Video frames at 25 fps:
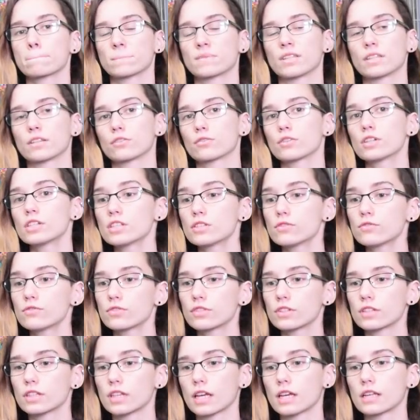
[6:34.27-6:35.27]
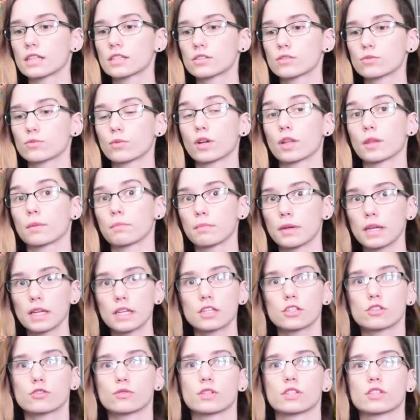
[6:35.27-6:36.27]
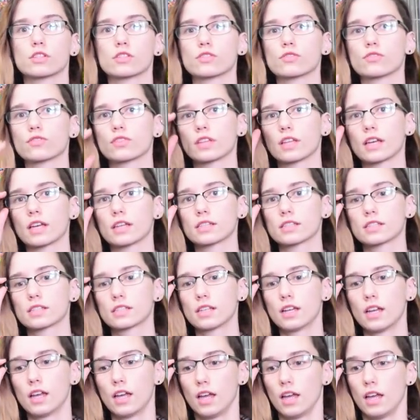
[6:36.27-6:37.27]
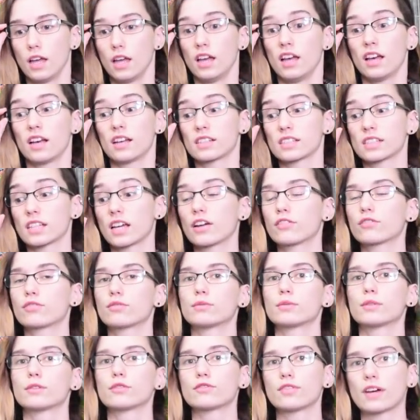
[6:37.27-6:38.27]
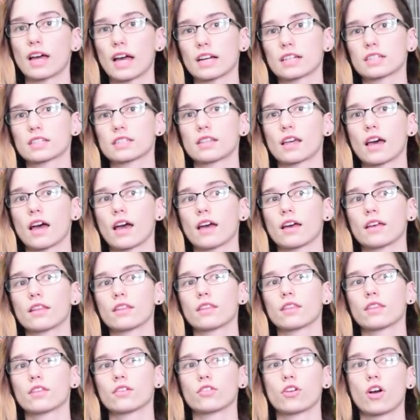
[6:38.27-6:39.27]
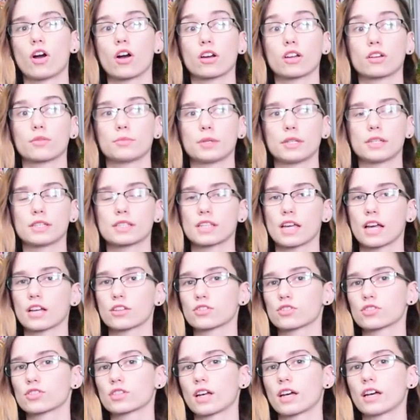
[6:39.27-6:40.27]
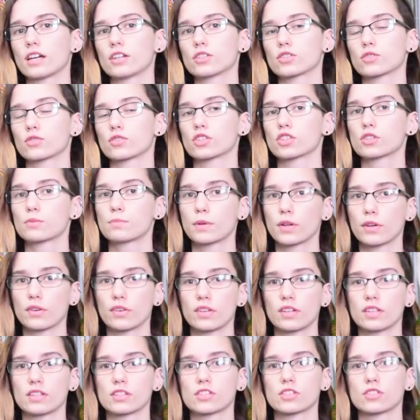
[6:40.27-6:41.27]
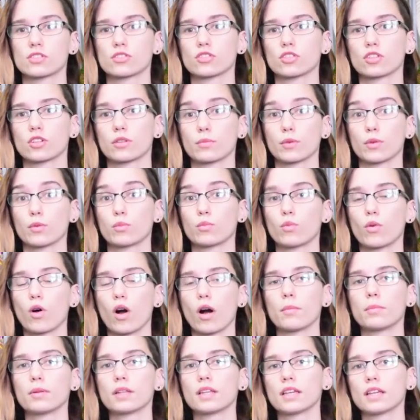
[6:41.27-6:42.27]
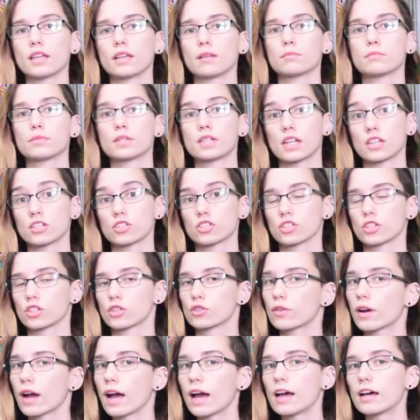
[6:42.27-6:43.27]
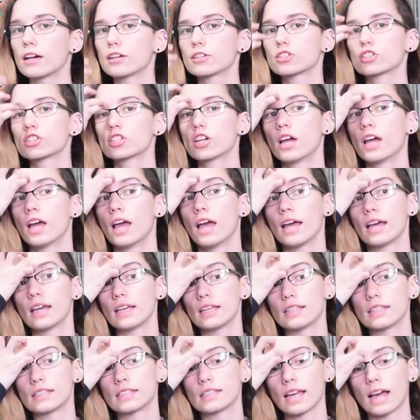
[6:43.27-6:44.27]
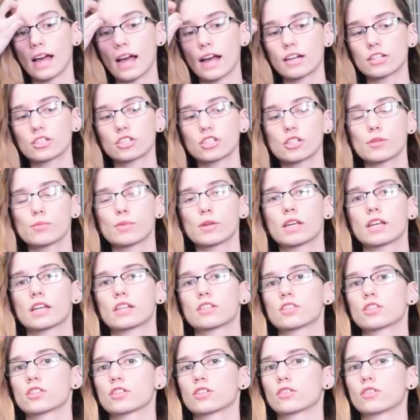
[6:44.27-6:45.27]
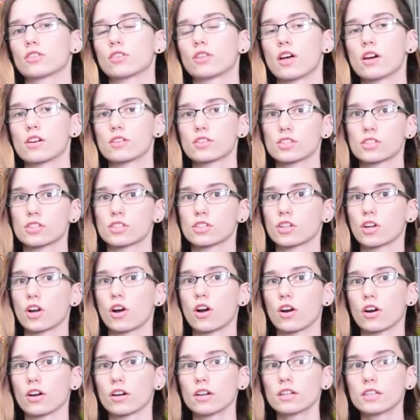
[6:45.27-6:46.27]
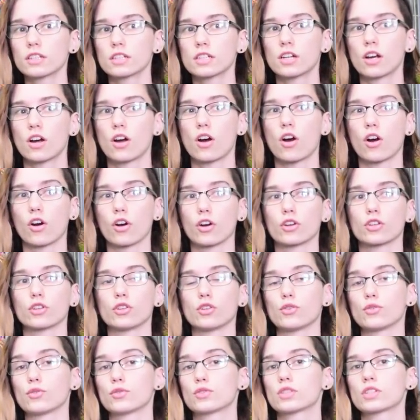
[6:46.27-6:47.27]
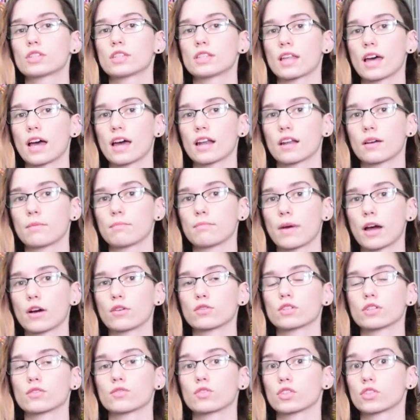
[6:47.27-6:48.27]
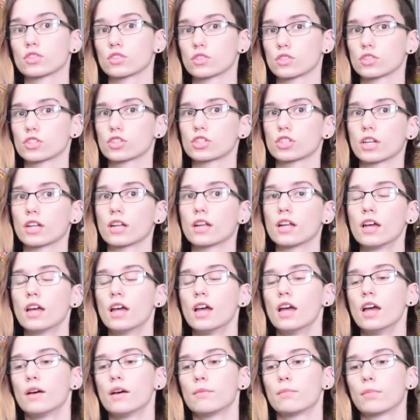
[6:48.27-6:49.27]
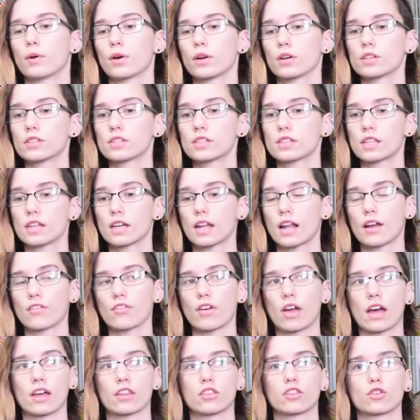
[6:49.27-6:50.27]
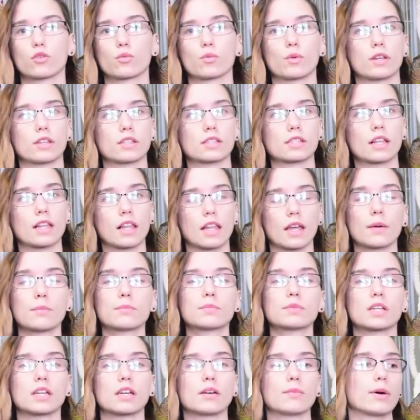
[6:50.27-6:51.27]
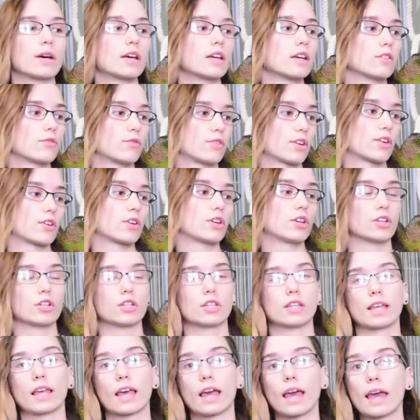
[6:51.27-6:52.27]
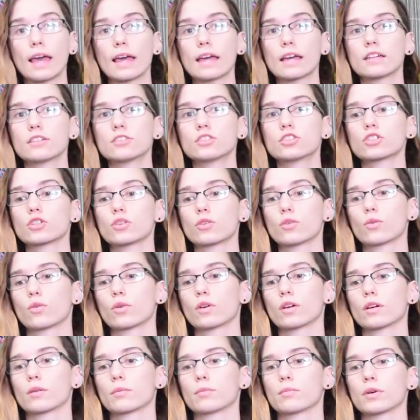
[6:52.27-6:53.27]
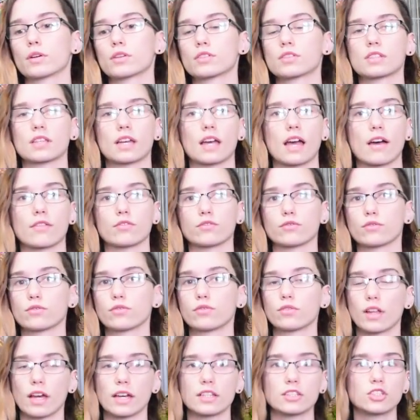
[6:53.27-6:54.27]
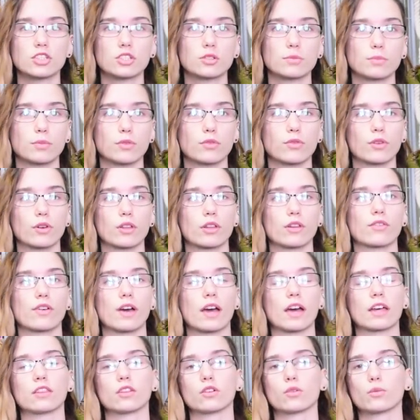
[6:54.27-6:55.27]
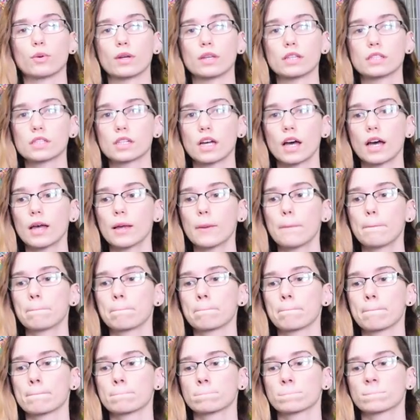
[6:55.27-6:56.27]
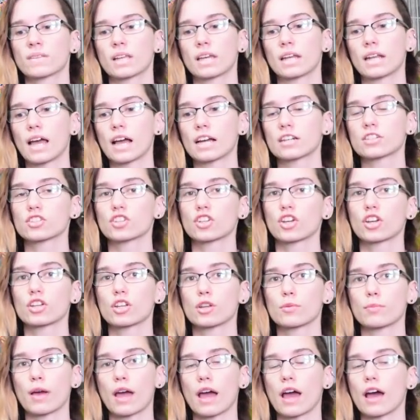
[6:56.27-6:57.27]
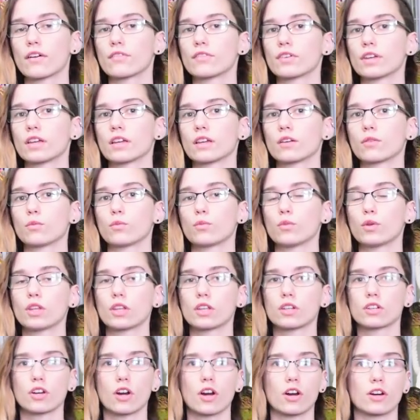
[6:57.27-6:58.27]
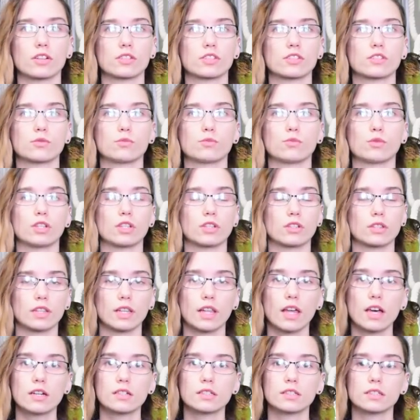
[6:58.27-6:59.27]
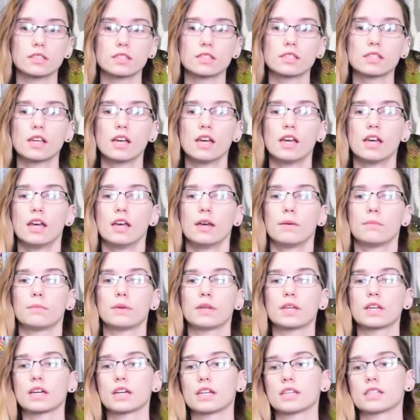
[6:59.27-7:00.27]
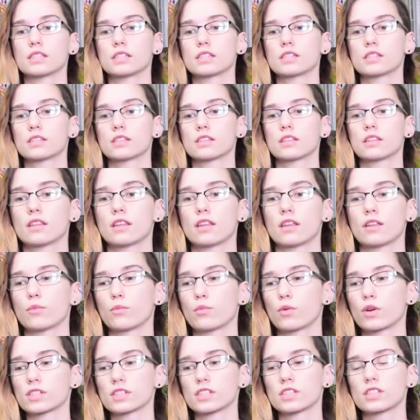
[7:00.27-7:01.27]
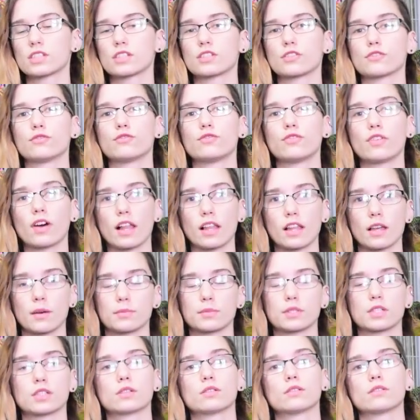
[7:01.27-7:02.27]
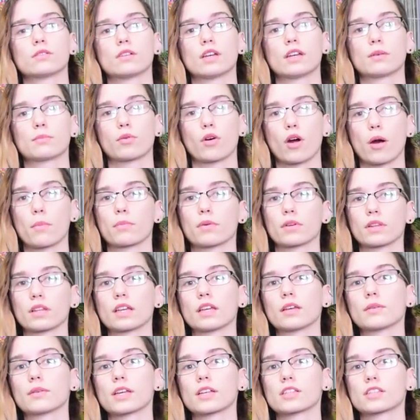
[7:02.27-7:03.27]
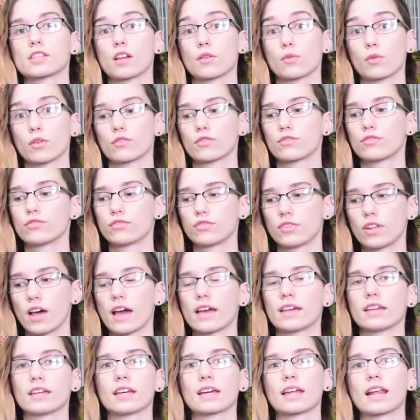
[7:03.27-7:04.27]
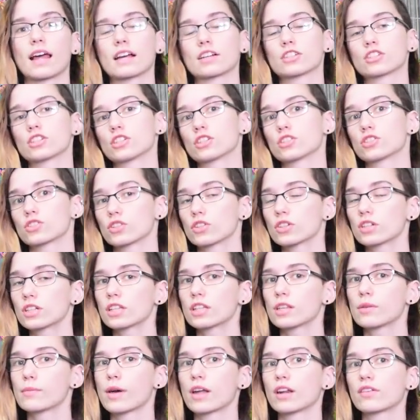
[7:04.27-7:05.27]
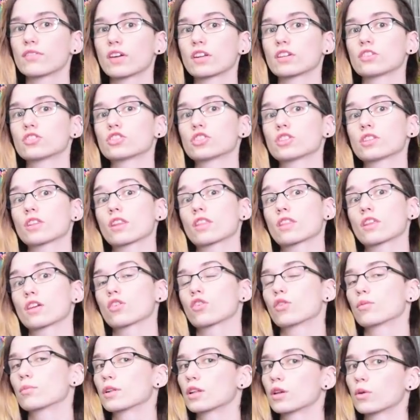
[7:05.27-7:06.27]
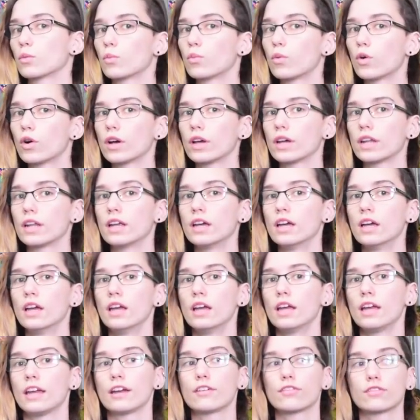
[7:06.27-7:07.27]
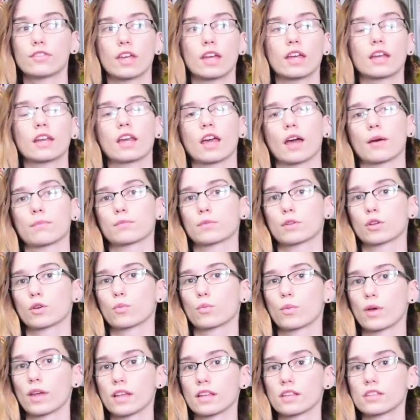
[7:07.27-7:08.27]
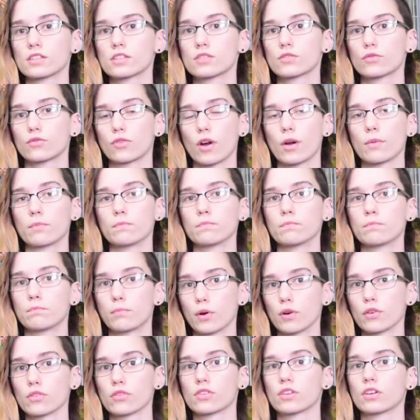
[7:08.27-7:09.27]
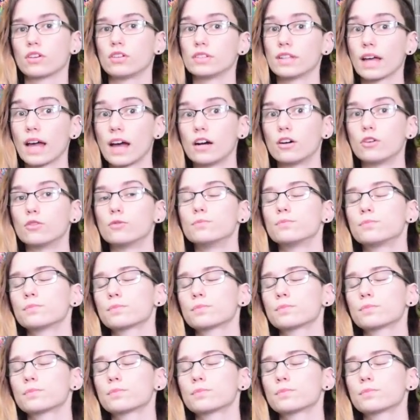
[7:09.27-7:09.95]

And the reason for this, one of the biggest reasons for this, aside from the fact that they're not going to be as exercised or experienced and they're going to be wobbly and potentially crash, is actually because their lungs and their heart aren't used to that amount of exertion. Birds that have had their wings clipped by a very early age, or birds that haven't fledged before they've had their wings cut, can actually end up having weakened hearts and weakened lungs because it wasn't developed properly, because they weren't flying and actually exerting the amount of energy that they normally would if they had kept their wings from birth till now.